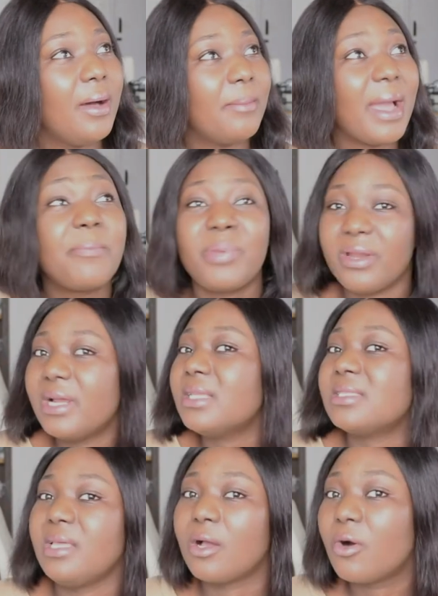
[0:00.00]
My
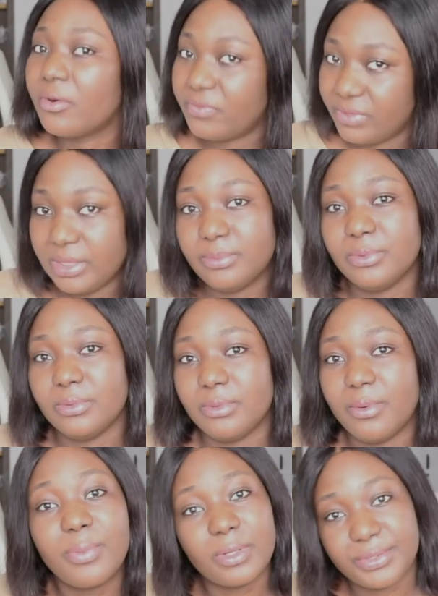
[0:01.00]
parents, they comfortable,
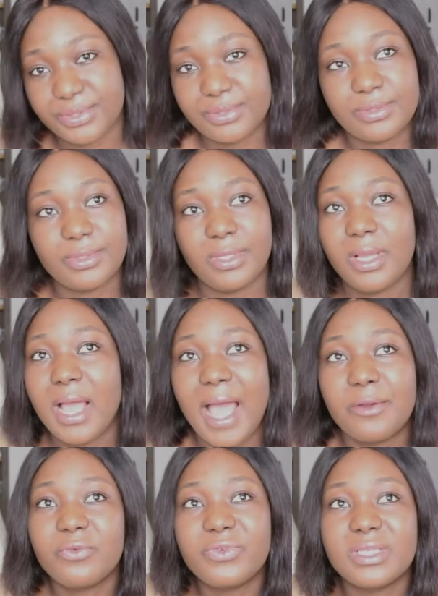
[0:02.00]
but
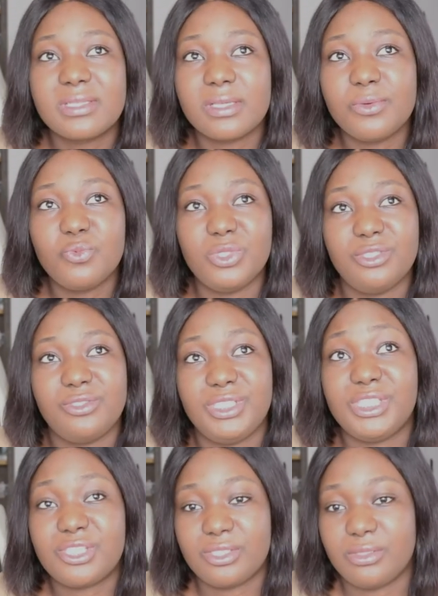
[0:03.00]
I know if you say we
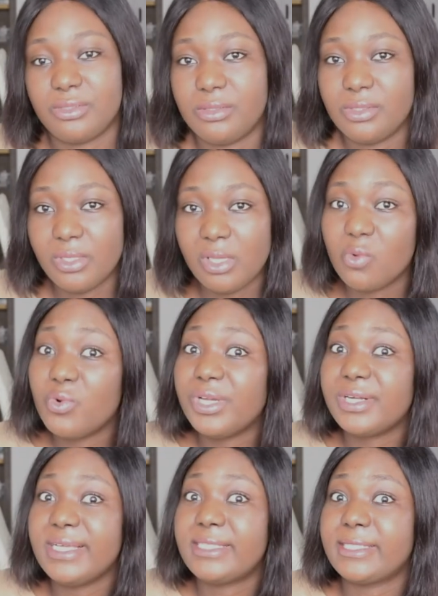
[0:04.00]
rich.
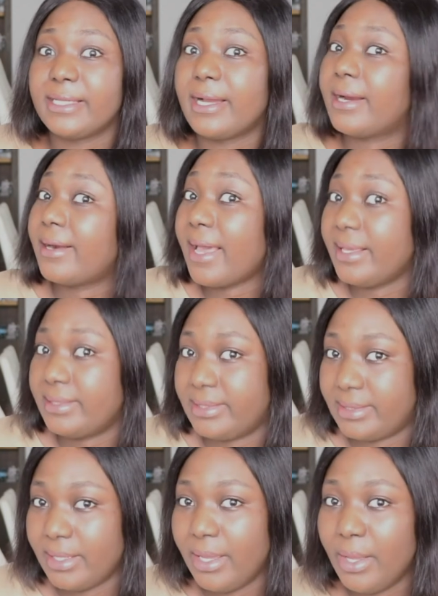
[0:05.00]
We rich in
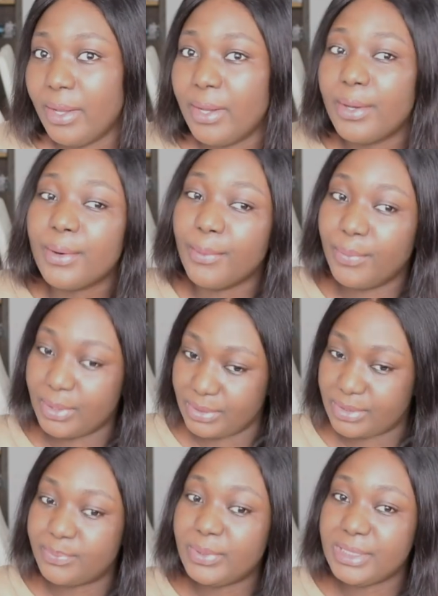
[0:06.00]
Christ.
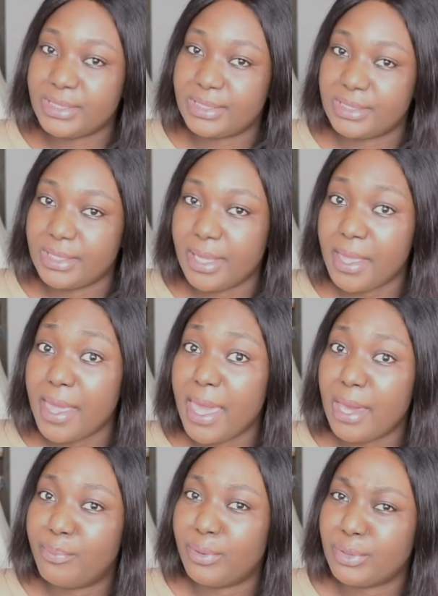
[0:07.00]
But please,
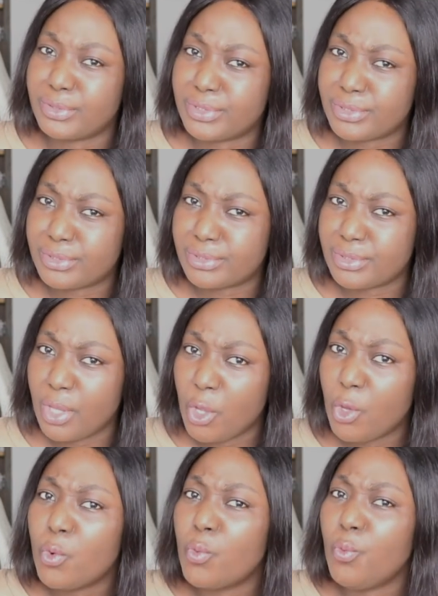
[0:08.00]
help us.
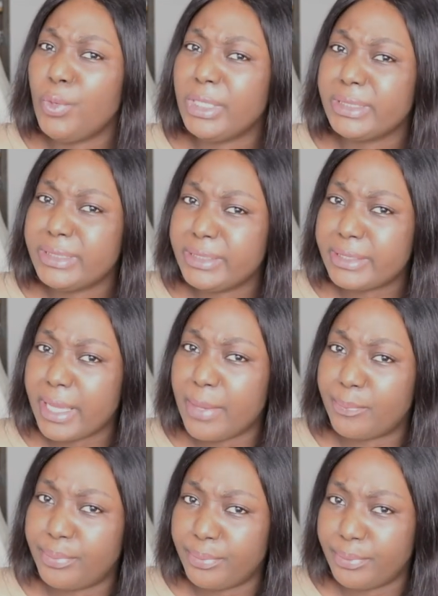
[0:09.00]
We need
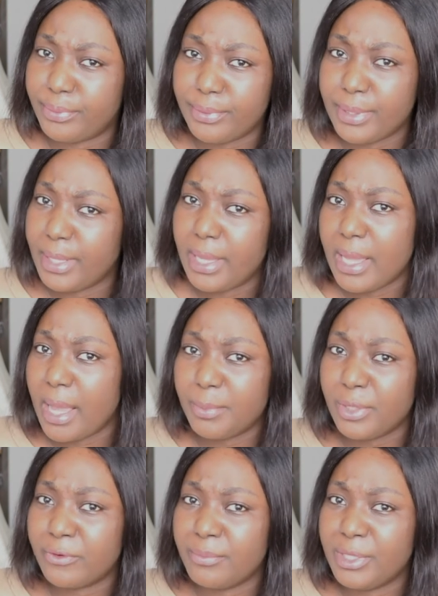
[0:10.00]
help. I'm
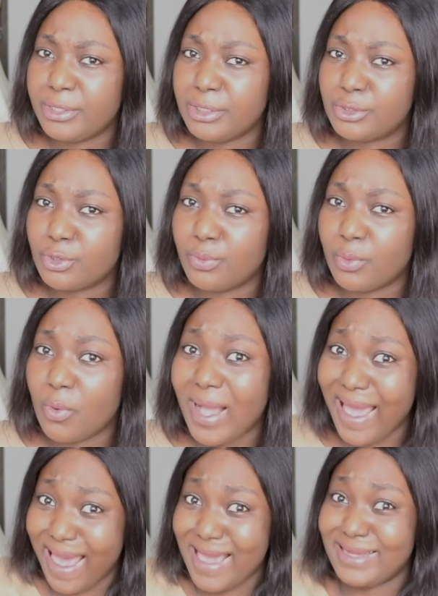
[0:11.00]
not from a rich home.
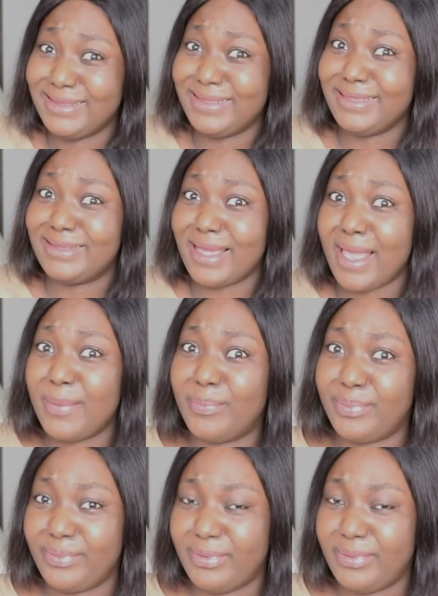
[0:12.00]
I need help.